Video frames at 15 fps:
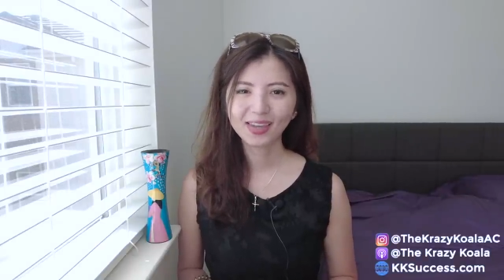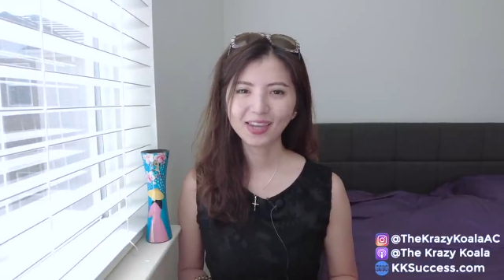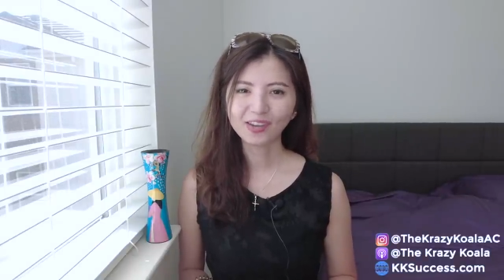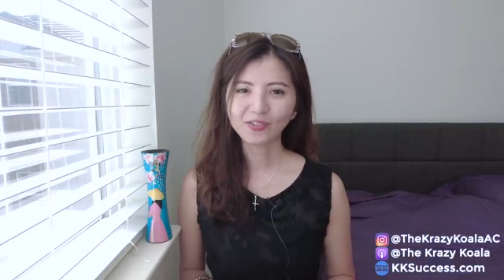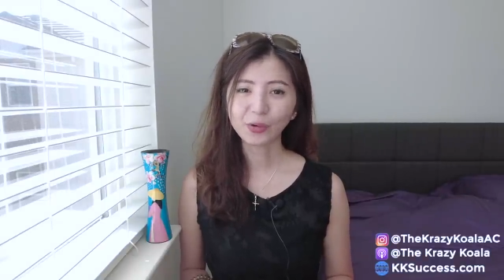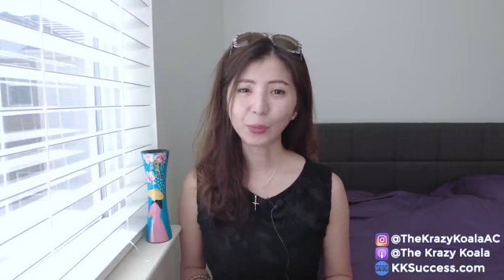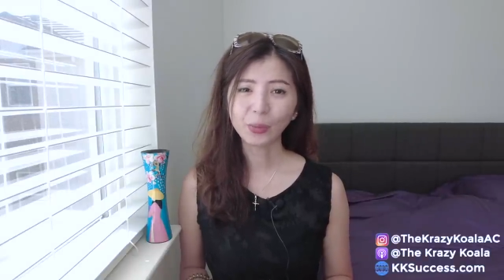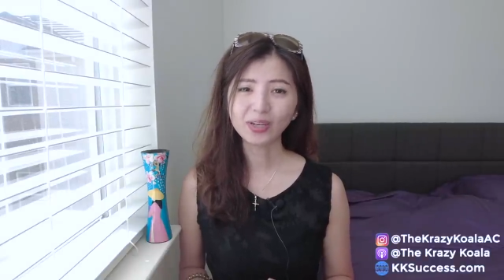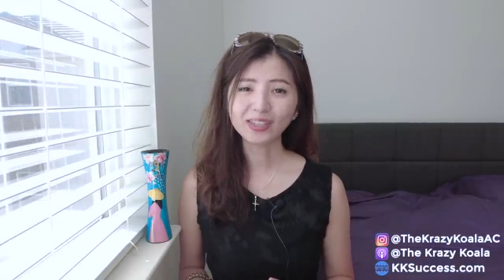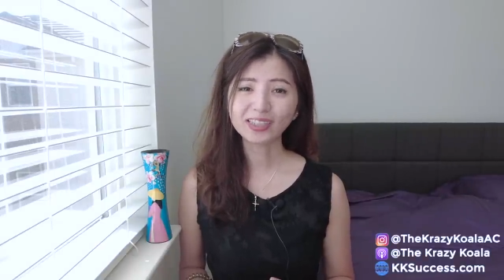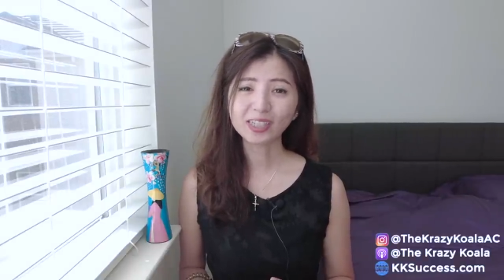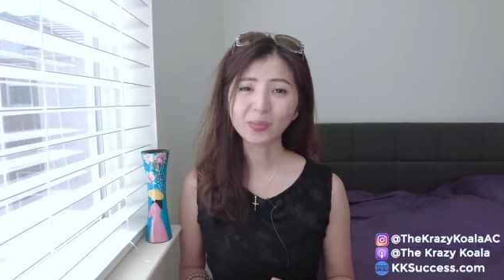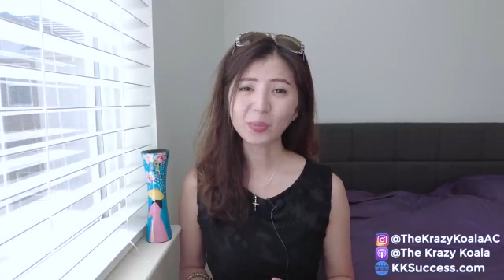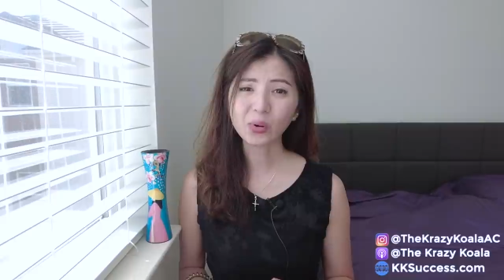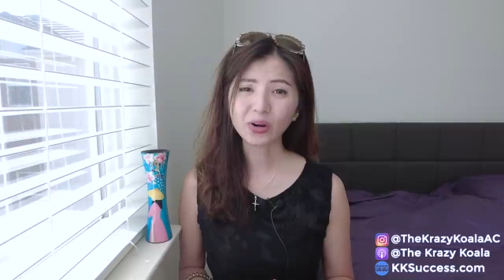If you want to
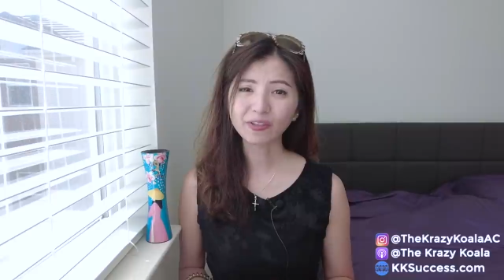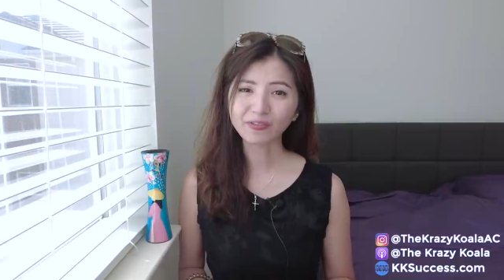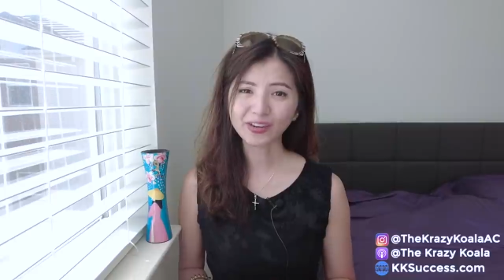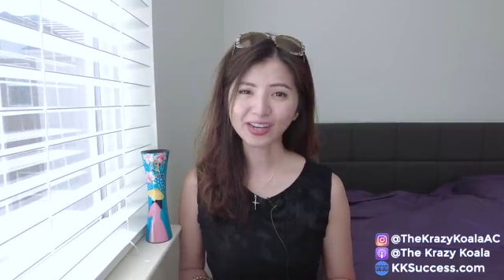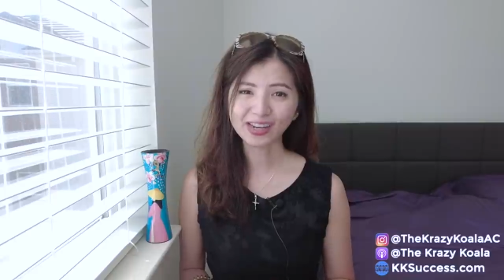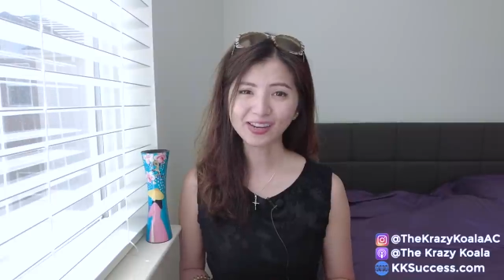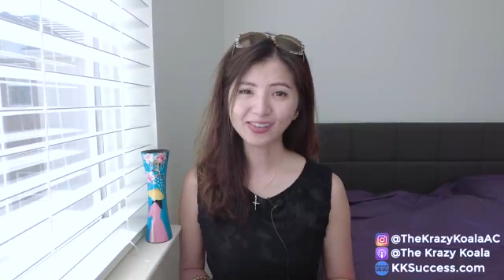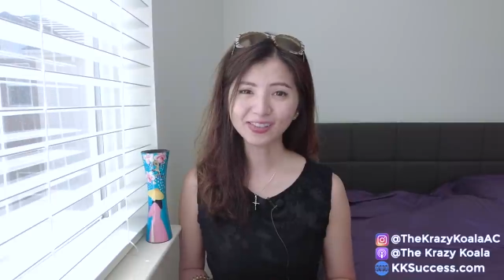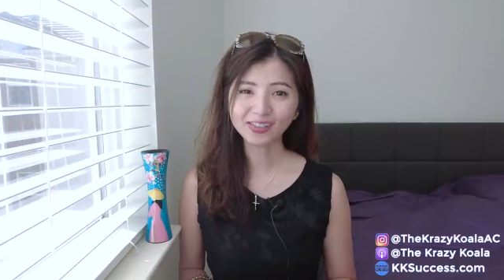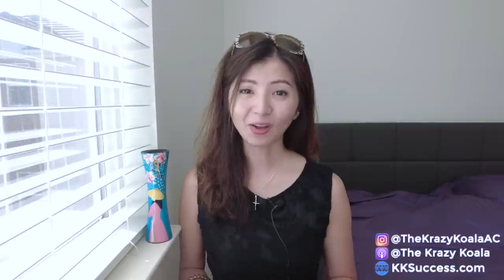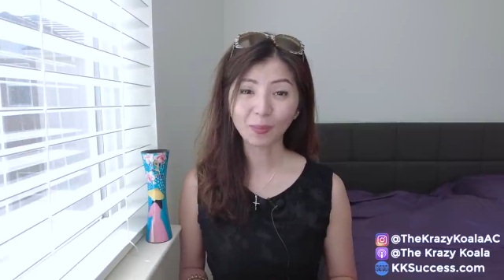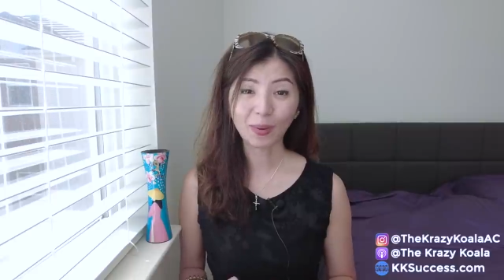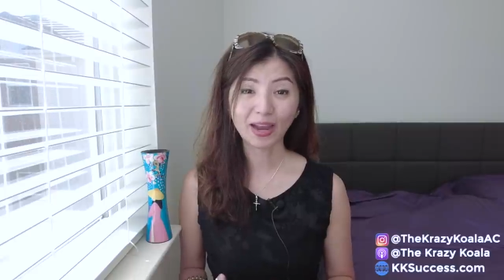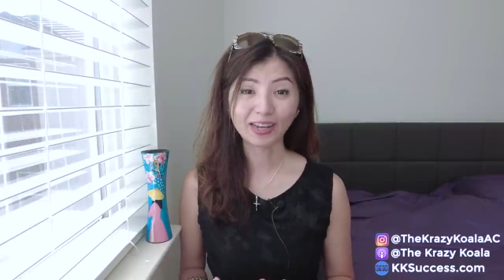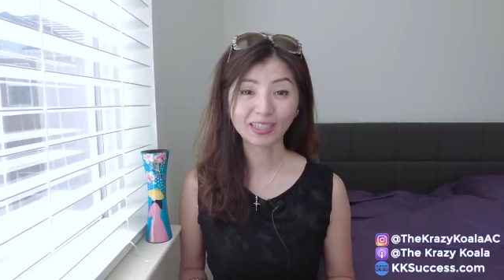see more videos
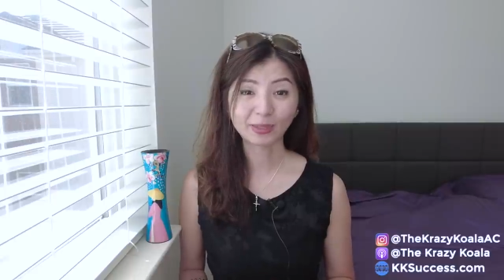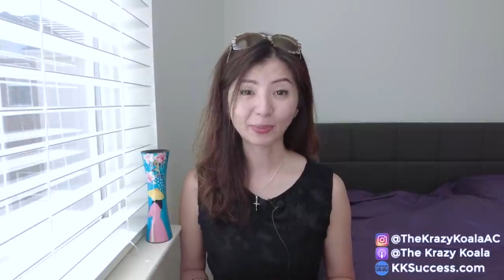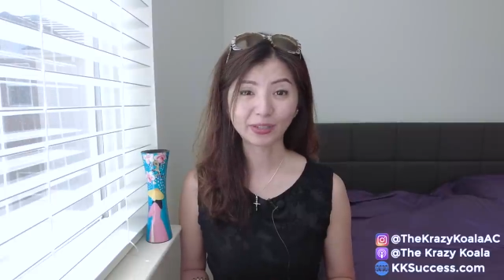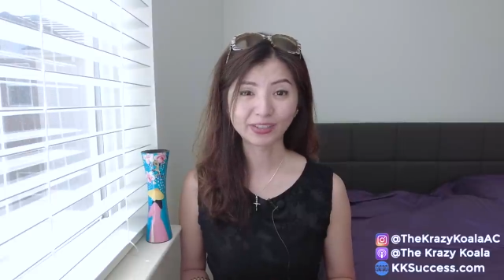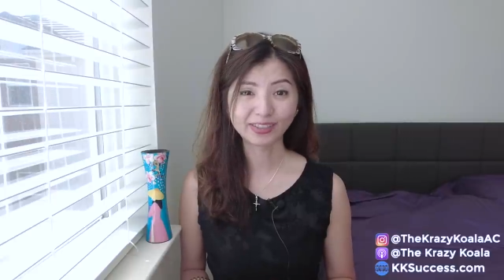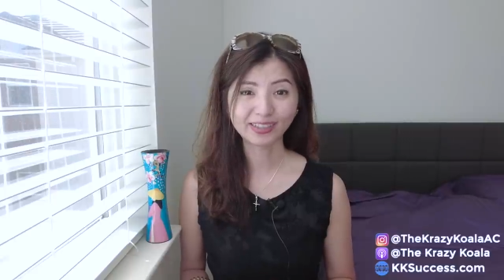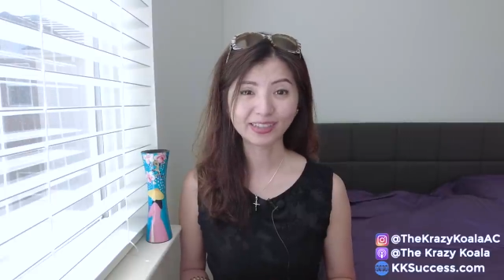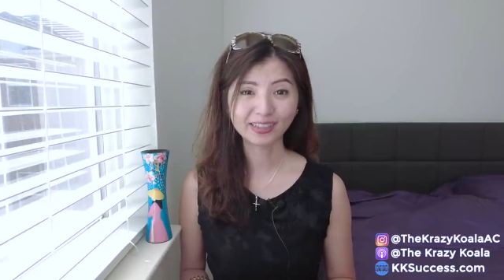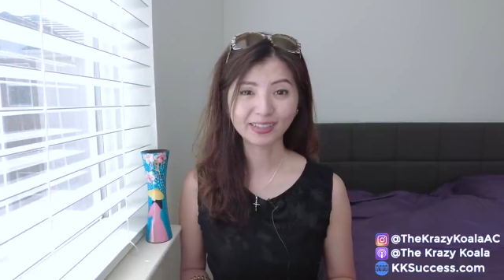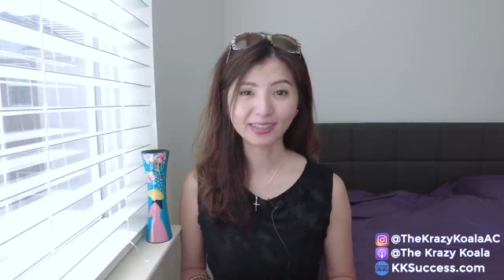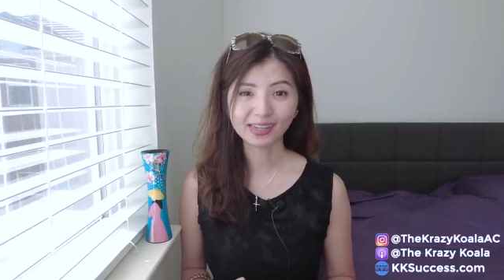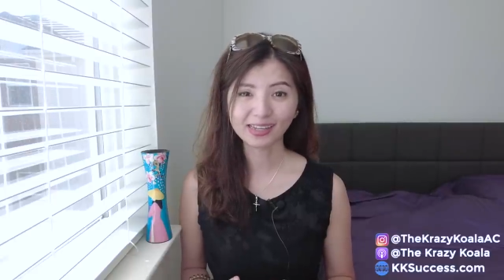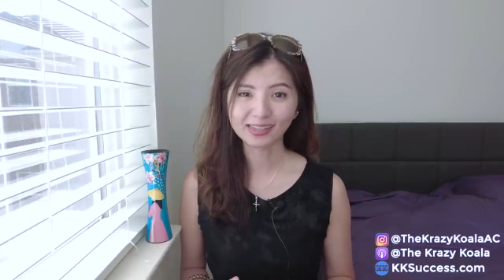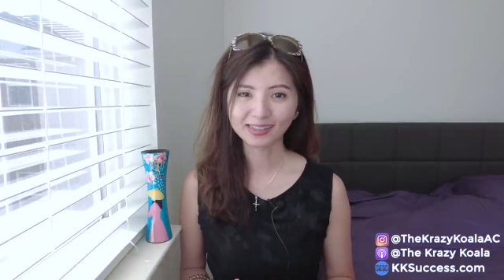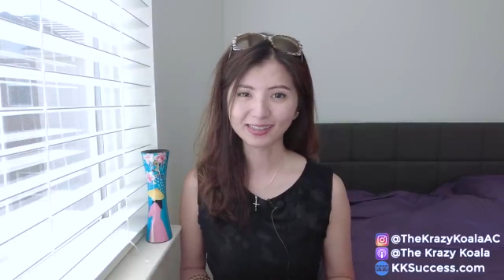on my experiences
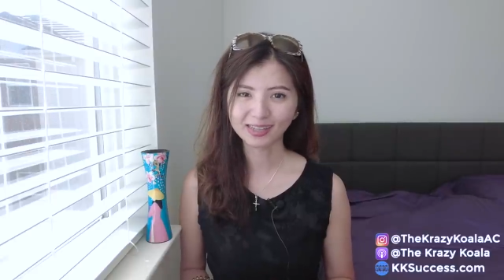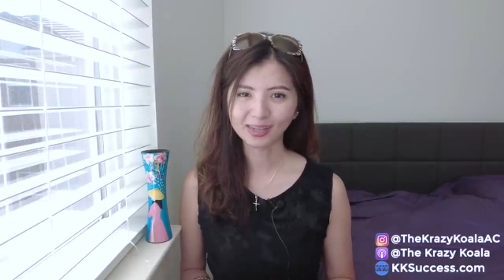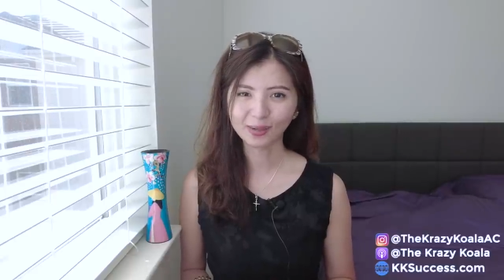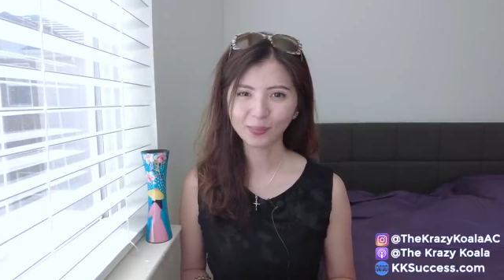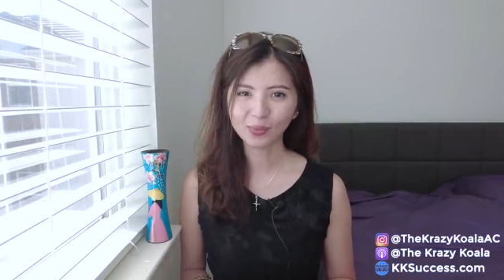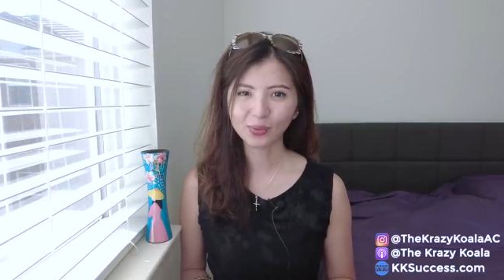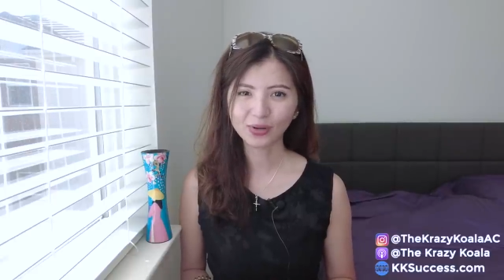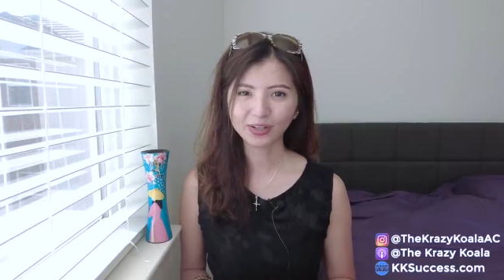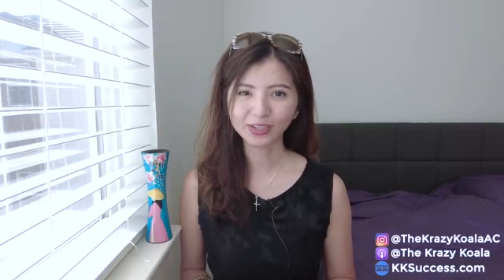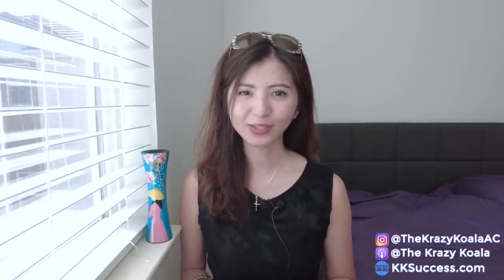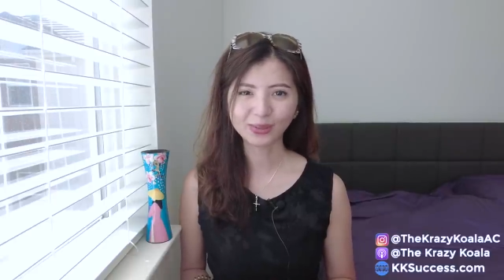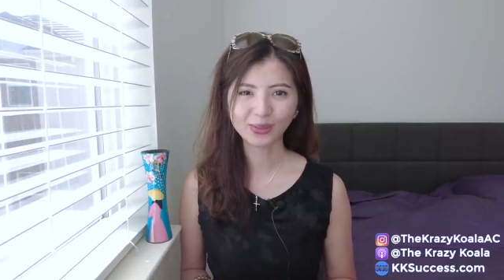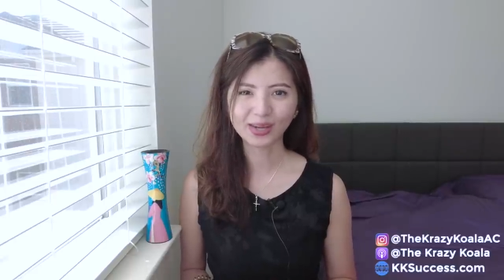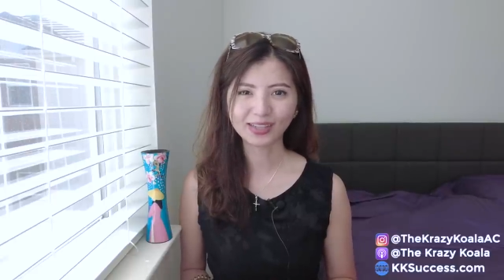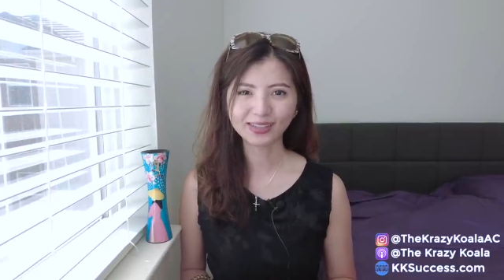in Singapore,
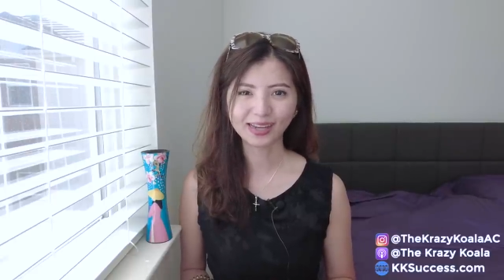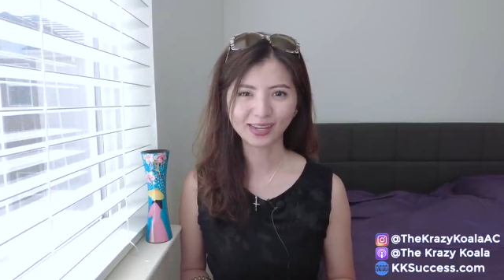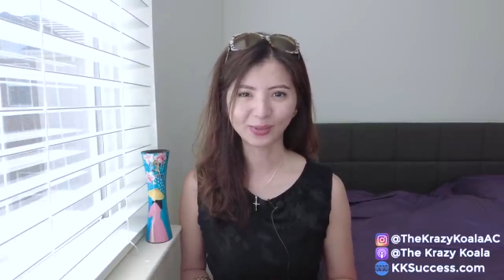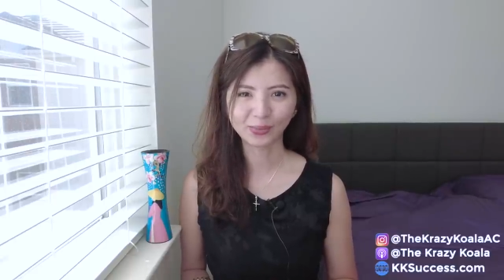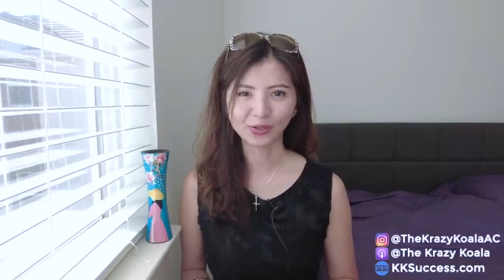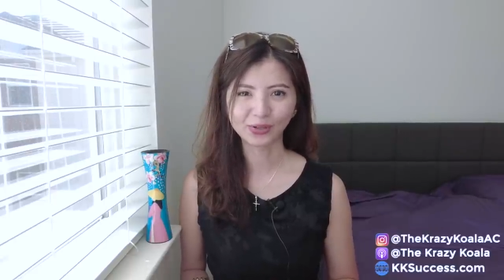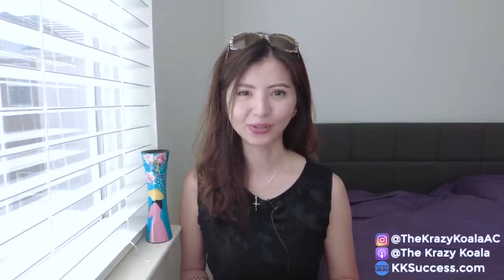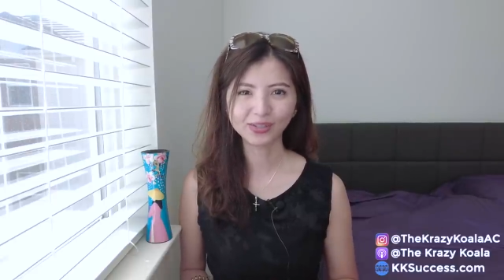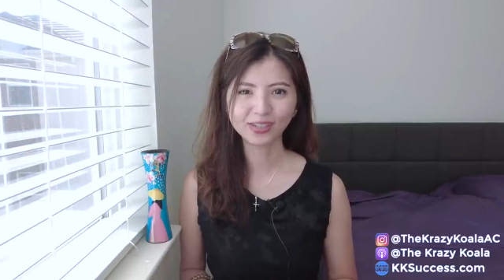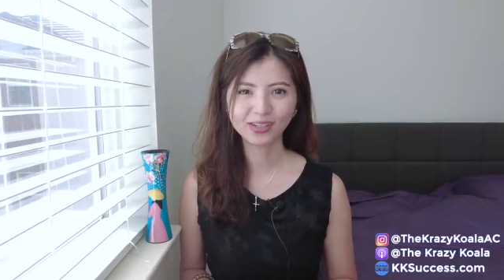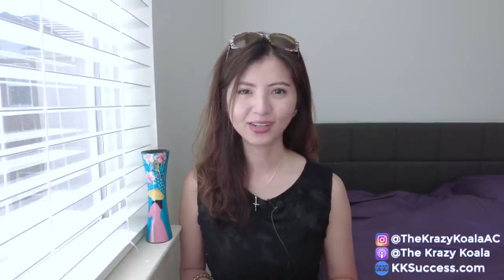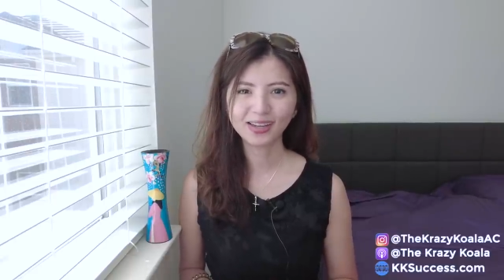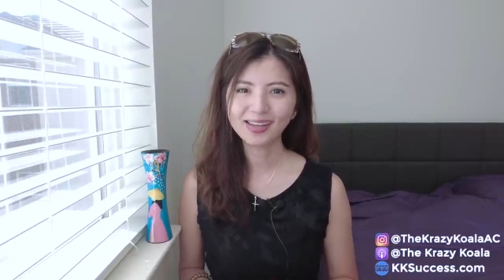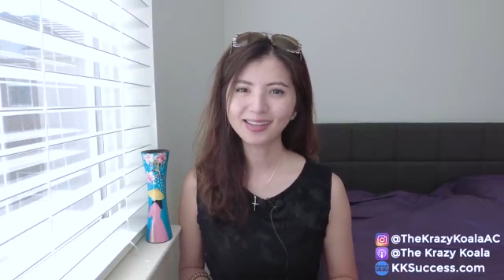U S and the world,